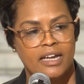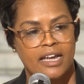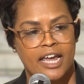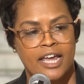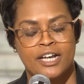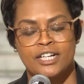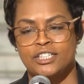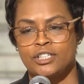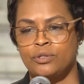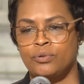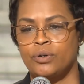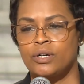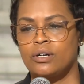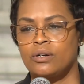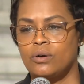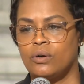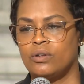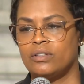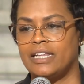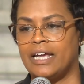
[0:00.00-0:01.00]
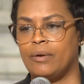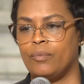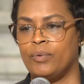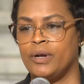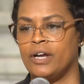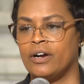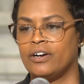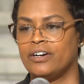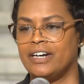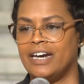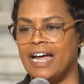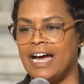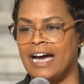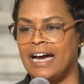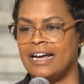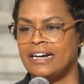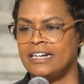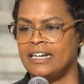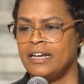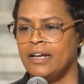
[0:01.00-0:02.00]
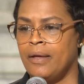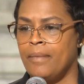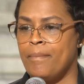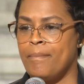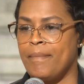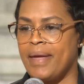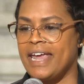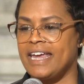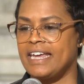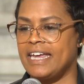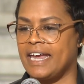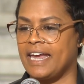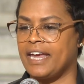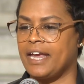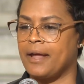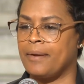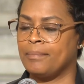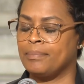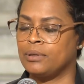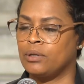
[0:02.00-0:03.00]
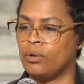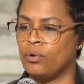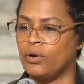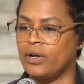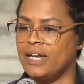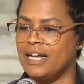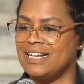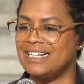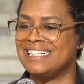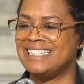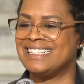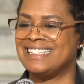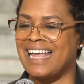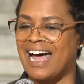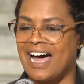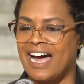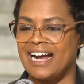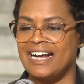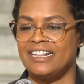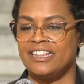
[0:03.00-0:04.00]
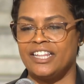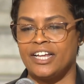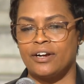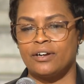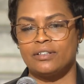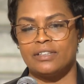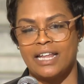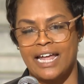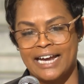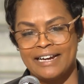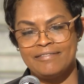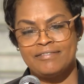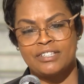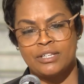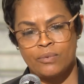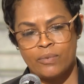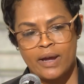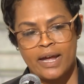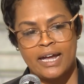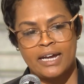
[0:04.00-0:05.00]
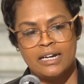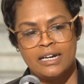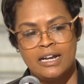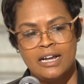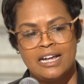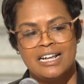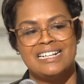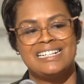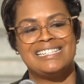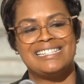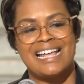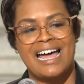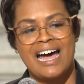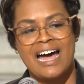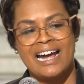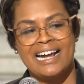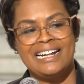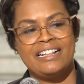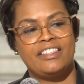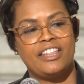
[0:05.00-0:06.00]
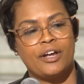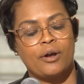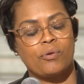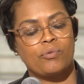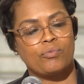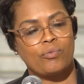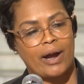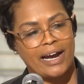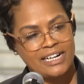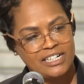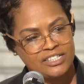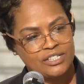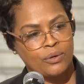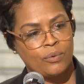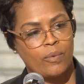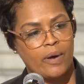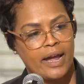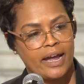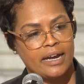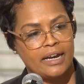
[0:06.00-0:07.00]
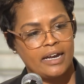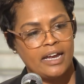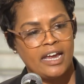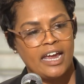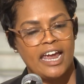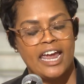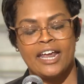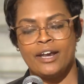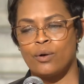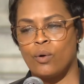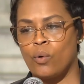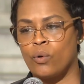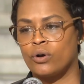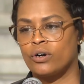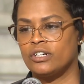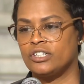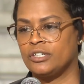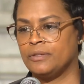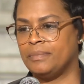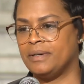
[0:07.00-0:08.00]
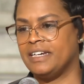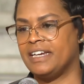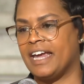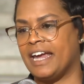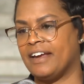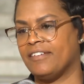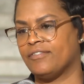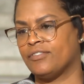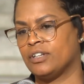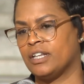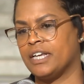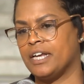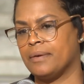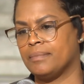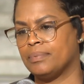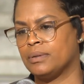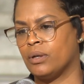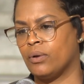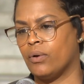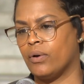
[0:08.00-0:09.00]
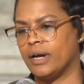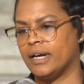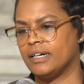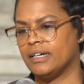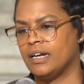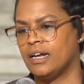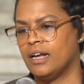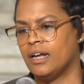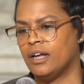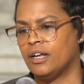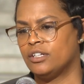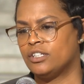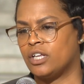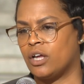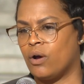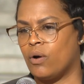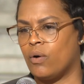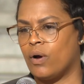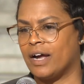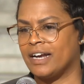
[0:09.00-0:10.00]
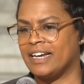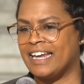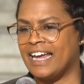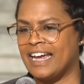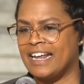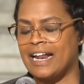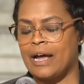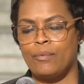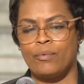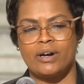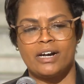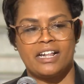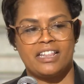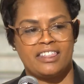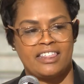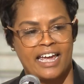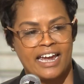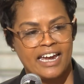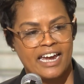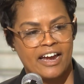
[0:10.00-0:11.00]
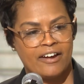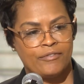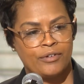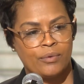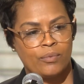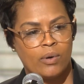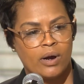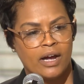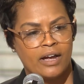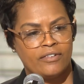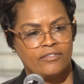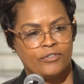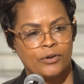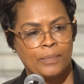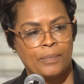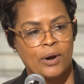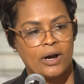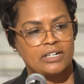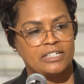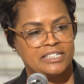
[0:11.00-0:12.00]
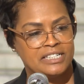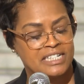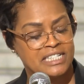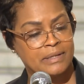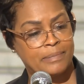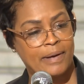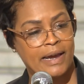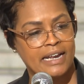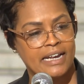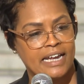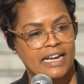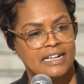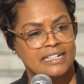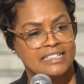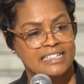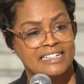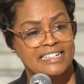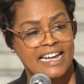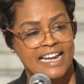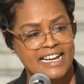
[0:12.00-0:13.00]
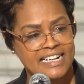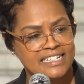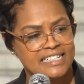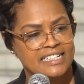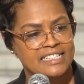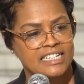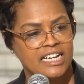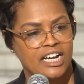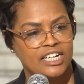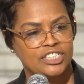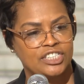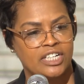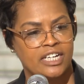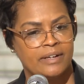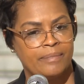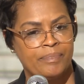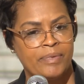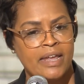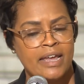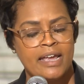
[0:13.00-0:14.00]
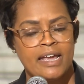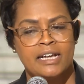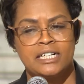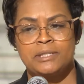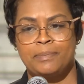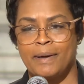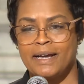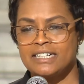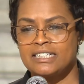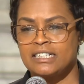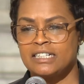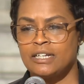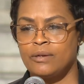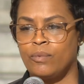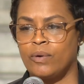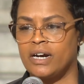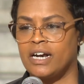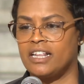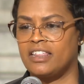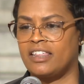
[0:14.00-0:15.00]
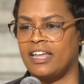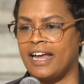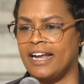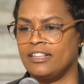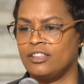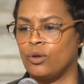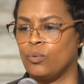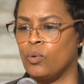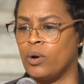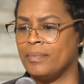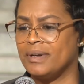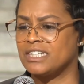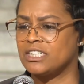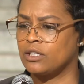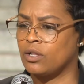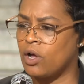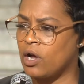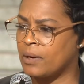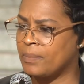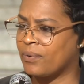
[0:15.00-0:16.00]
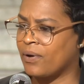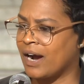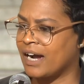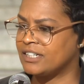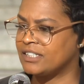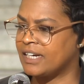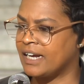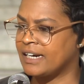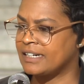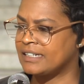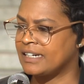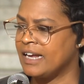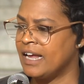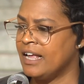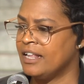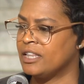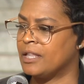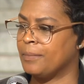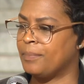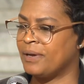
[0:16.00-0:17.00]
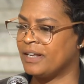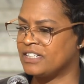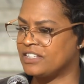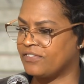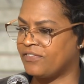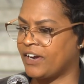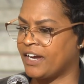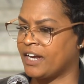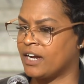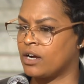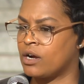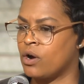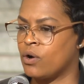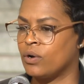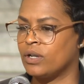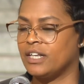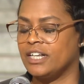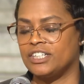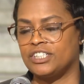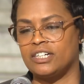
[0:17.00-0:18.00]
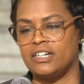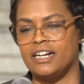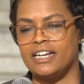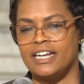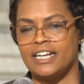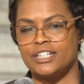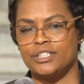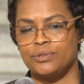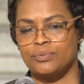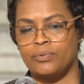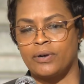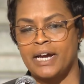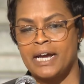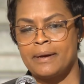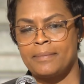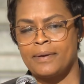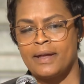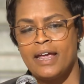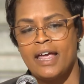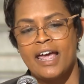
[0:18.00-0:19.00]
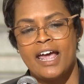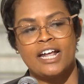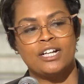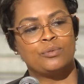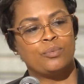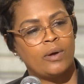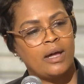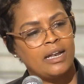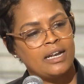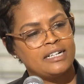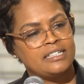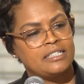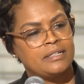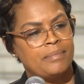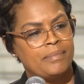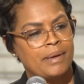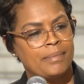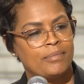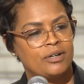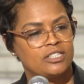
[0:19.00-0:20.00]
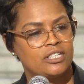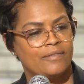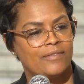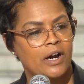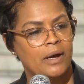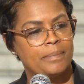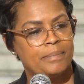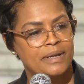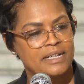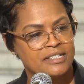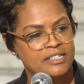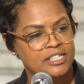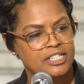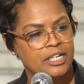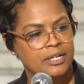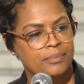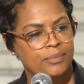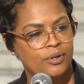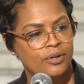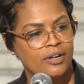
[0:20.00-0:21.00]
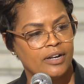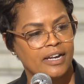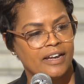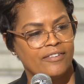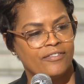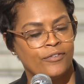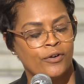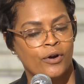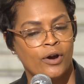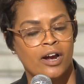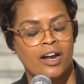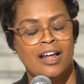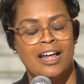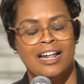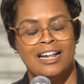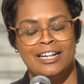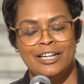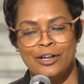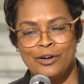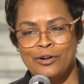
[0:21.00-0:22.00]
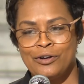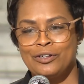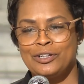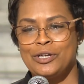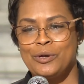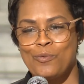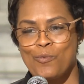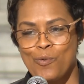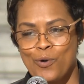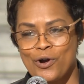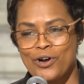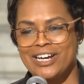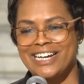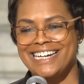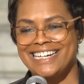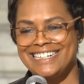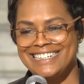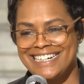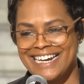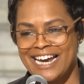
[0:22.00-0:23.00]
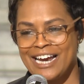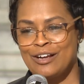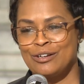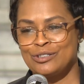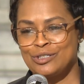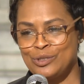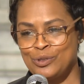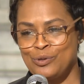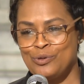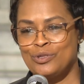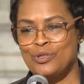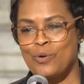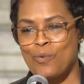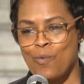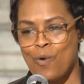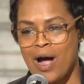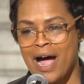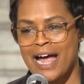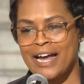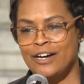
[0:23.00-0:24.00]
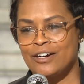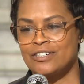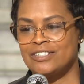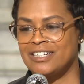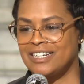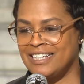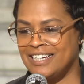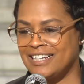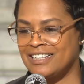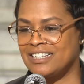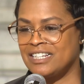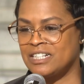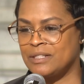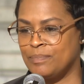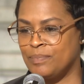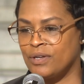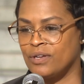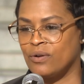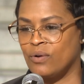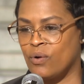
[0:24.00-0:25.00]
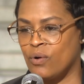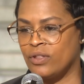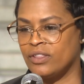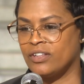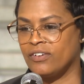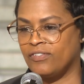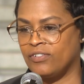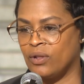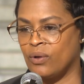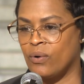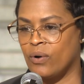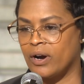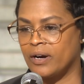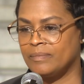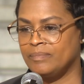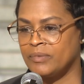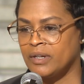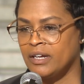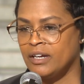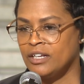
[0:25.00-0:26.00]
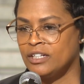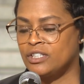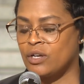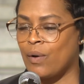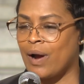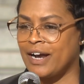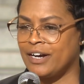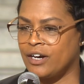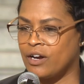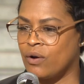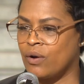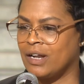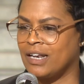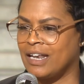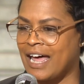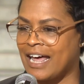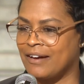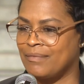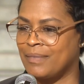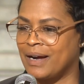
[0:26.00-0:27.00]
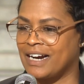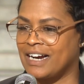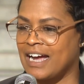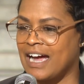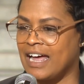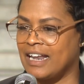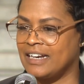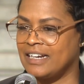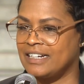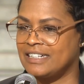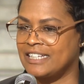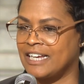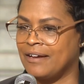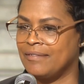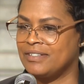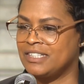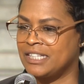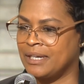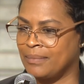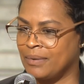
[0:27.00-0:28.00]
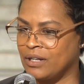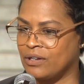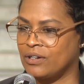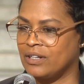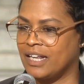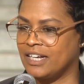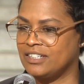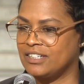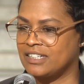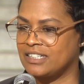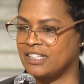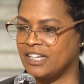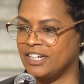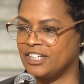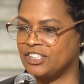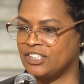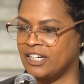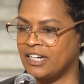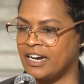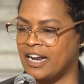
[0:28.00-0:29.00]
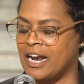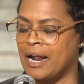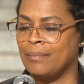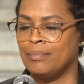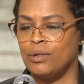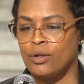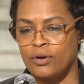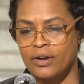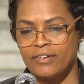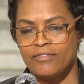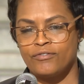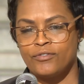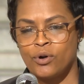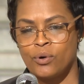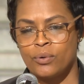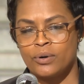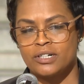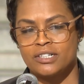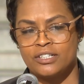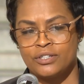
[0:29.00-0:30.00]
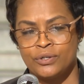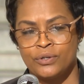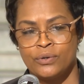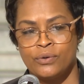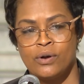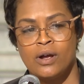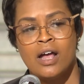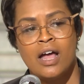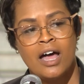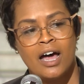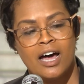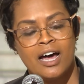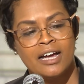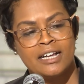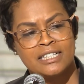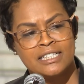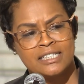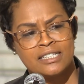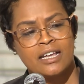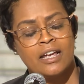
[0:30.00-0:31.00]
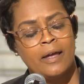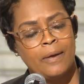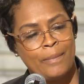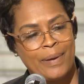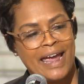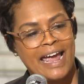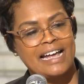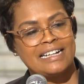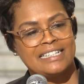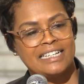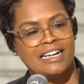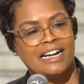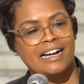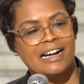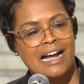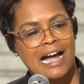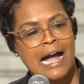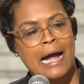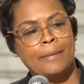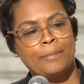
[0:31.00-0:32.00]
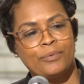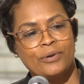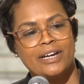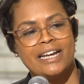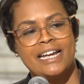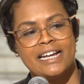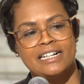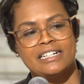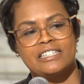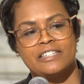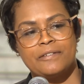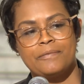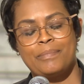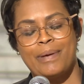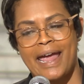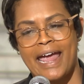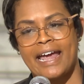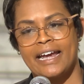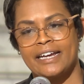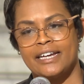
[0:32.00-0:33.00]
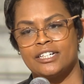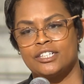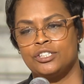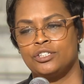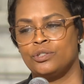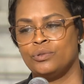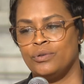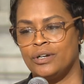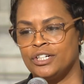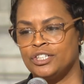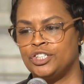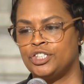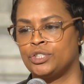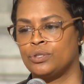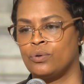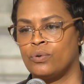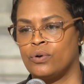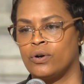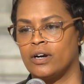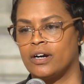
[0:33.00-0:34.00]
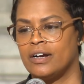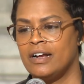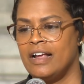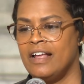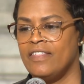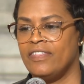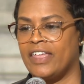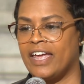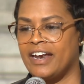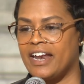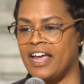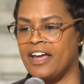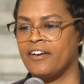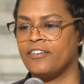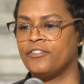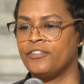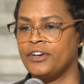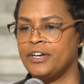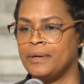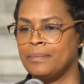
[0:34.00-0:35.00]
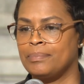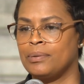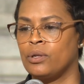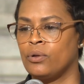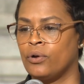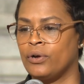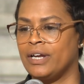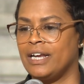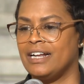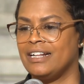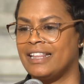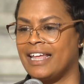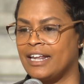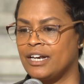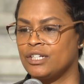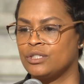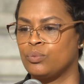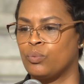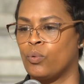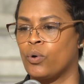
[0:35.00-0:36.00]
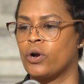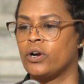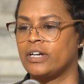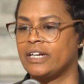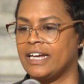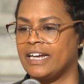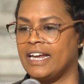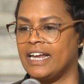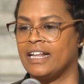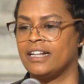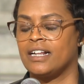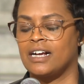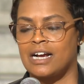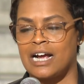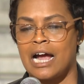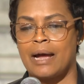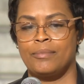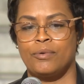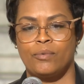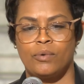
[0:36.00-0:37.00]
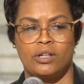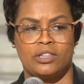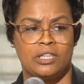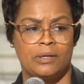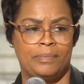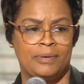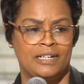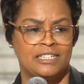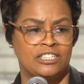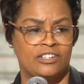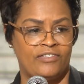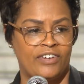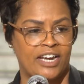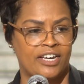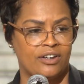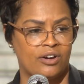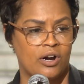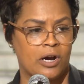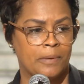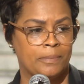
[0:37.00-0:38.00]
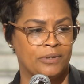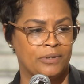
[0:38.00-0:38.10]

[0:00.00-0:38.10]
It is critical that we are not making employees sign their lives away, sign their rights away in order to be gainfully employed. So again, I want to thank everyone for participating in today's discussion, especially want to thank the Women's Law Project, the Pennsylvania Coalition Against Rape, as well as the members of our business community for literally working down to the wire to get this bill on the floor. So I know a lot of my colleagues have similar legislation and I'm looking forward to us passing a comprehensive package to ensure that every employee that is working in the Commonwealth of Pennsylvania are